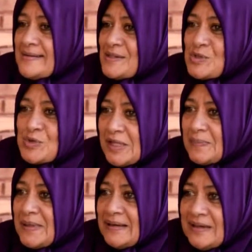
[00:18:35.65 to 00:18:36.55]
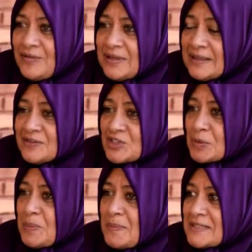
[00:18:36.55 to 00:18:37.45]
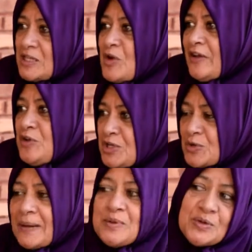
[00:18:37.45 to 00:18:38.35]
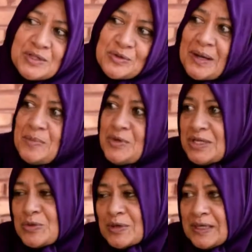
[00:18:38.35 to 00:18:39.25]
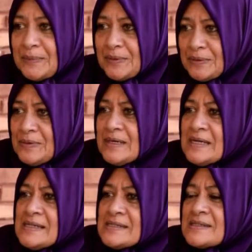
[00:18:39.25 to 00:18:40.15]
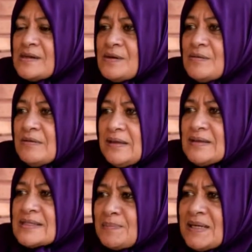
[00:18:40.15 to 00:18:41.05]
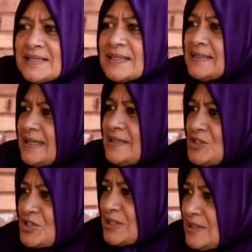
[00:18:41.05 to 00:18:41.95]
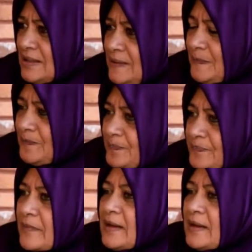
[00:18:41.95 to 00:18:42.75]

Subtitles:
And soon I'll be leaving. I've just got people saying, you need to come, you need to come, you need to come, So, yes, basically it's energy healing